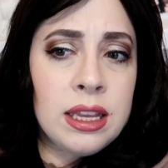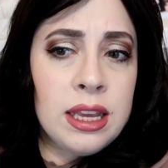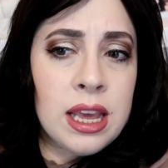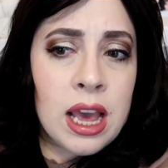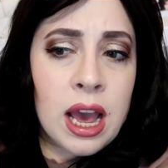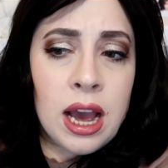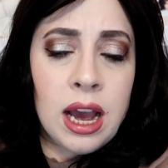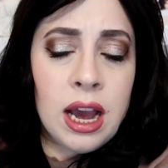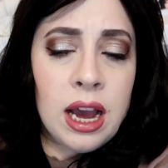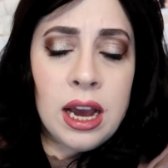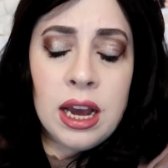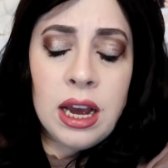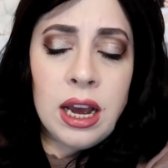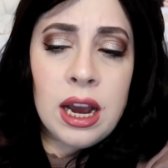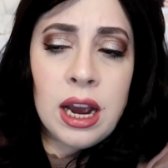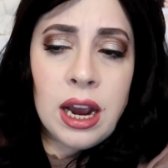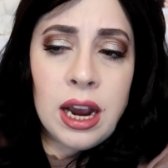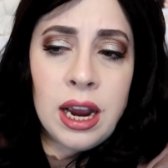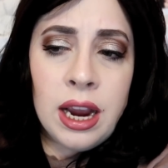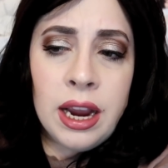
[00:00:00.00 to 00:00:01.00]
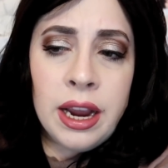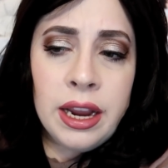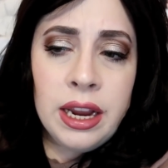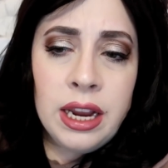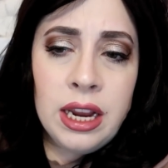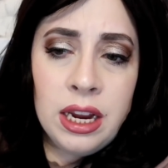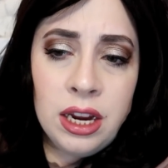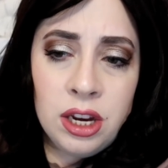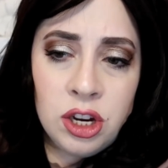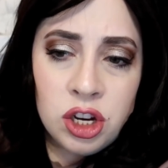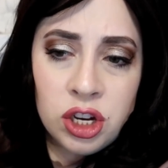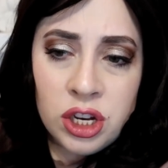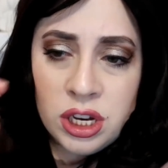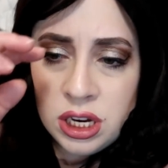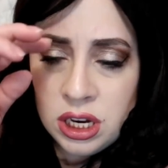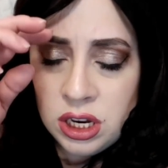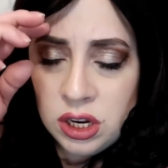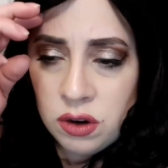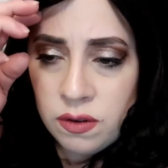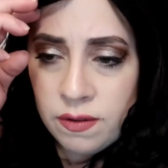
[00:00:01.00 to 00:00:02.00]
yeah. He just
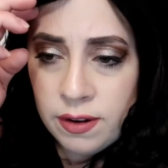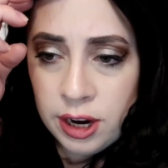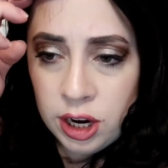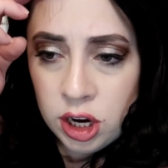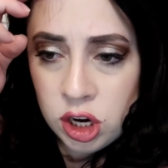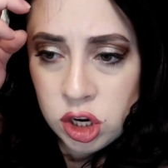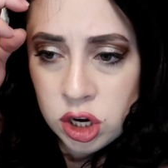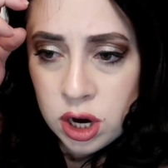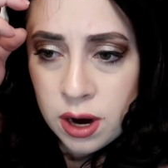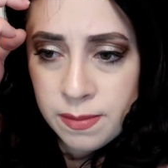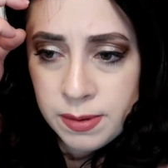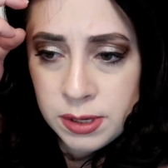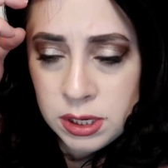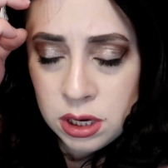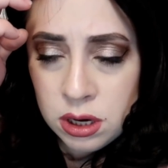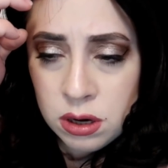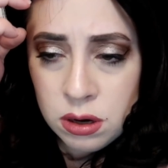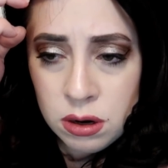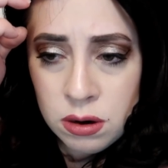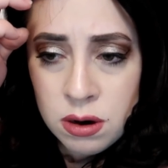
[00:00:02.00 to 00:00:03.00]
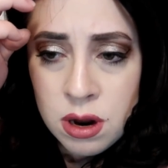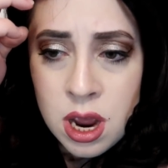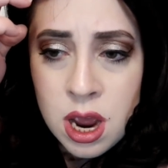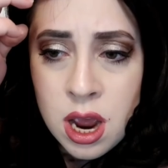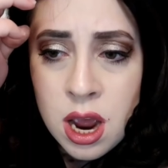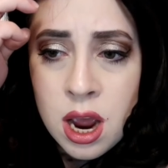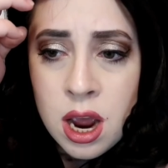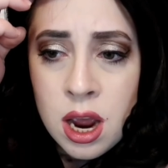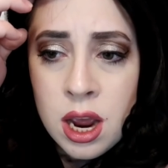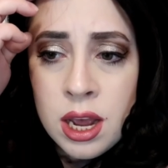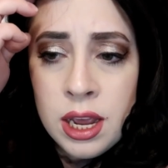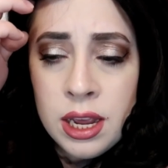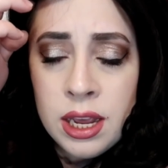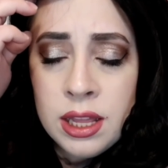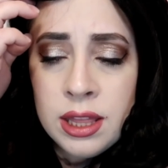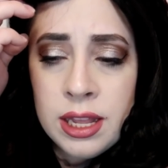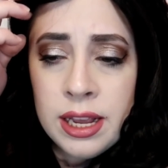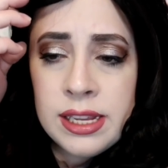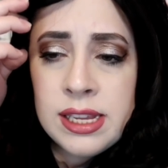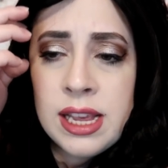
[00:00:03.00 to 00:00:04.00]
didn't do a very good job. So
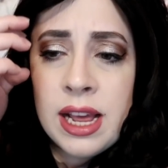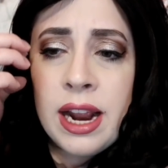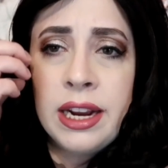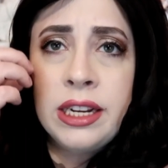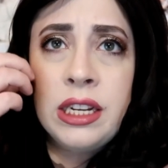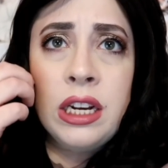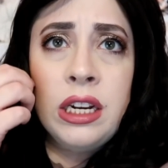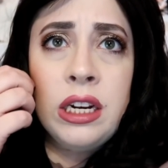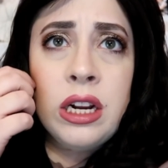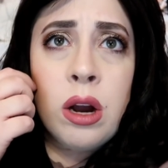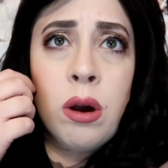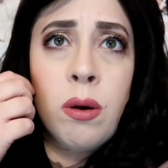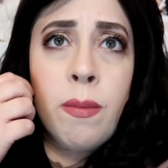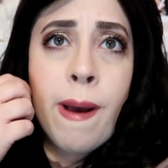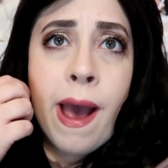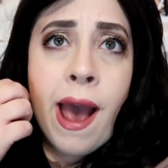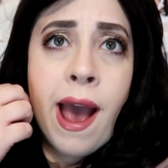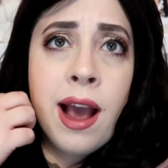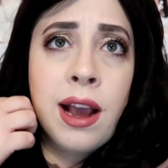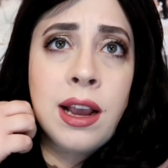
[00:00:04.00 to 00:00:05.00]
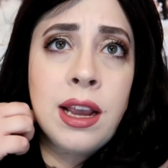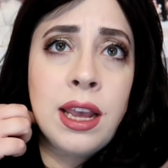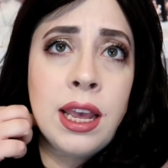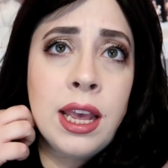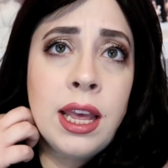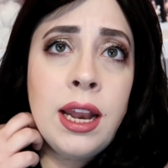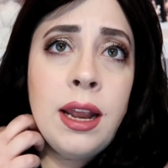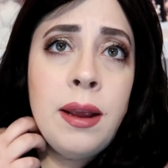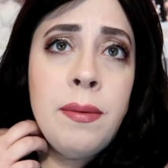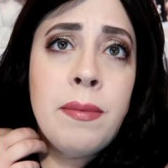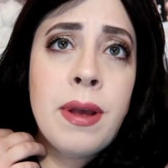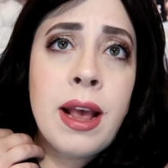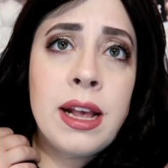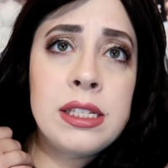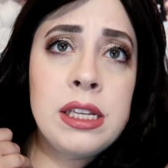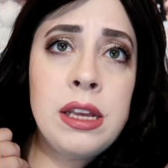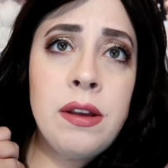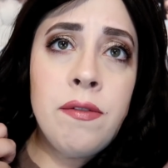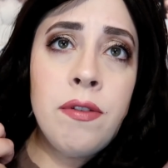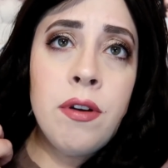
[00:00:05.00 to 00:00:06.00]
they said I could go back, and I'm
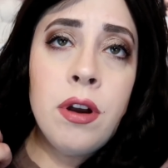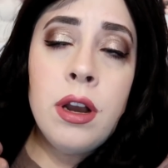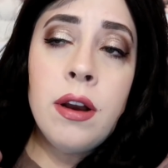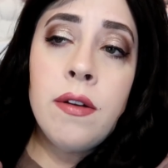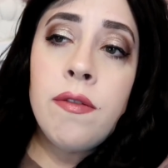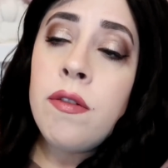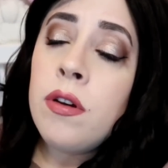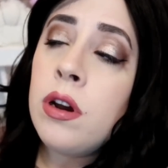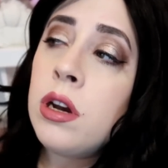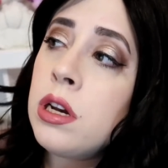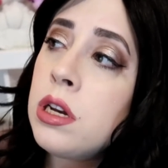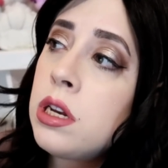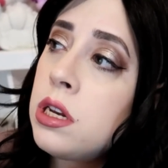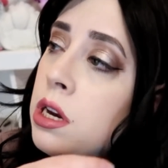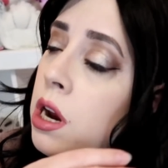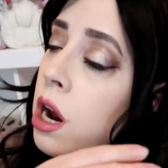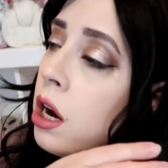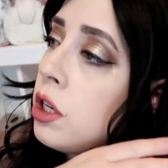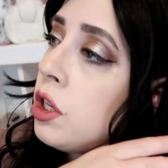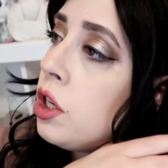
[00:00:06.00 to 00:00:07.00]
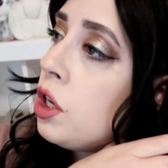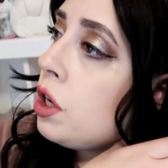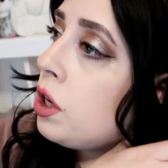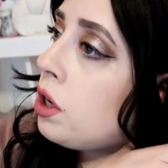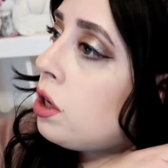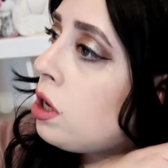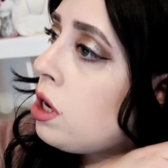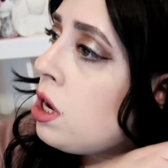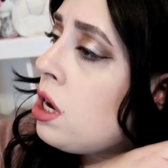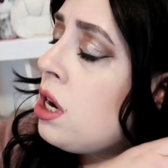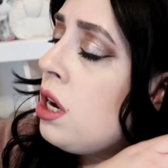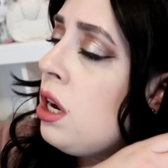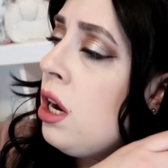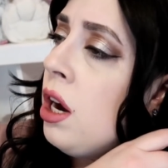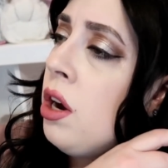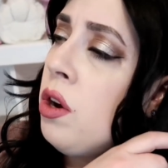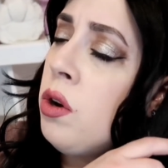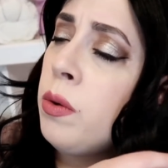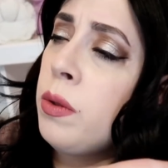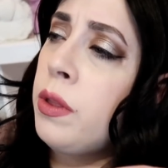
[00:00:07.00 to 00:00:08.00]
asking for a different doctor. I
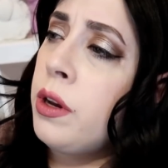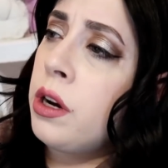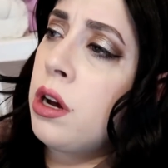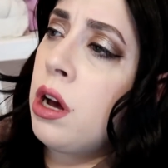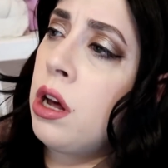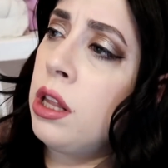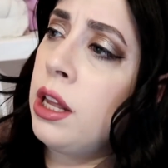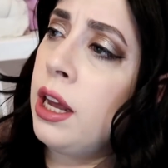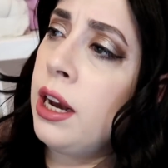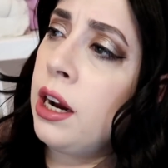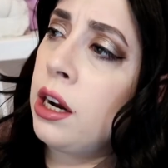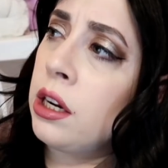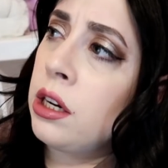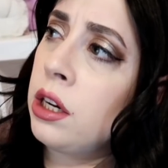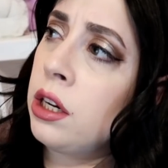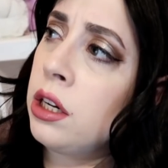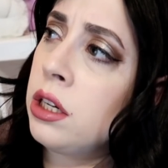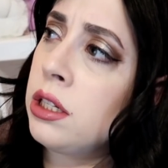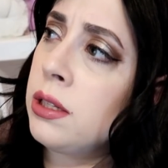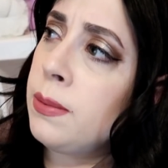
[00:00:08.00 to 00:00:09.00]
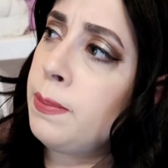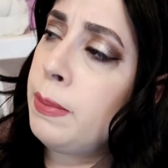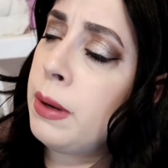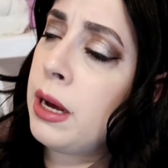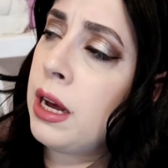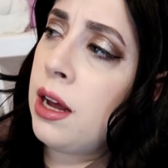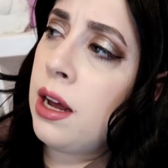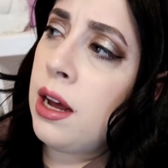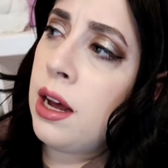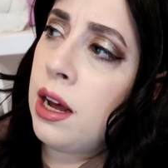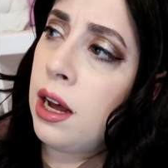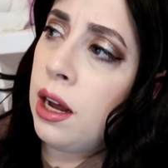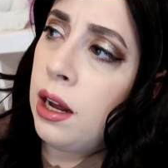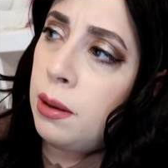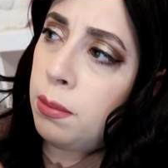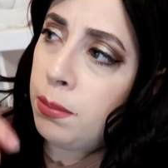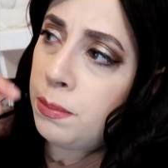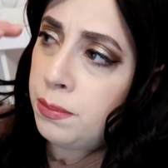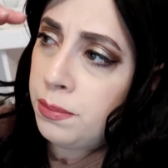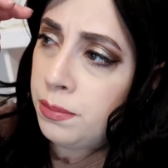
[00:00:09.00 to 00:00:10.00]
don't know what they're called, eye doctors, but
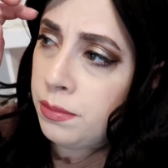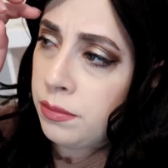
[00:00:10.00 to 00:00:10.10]
yeah,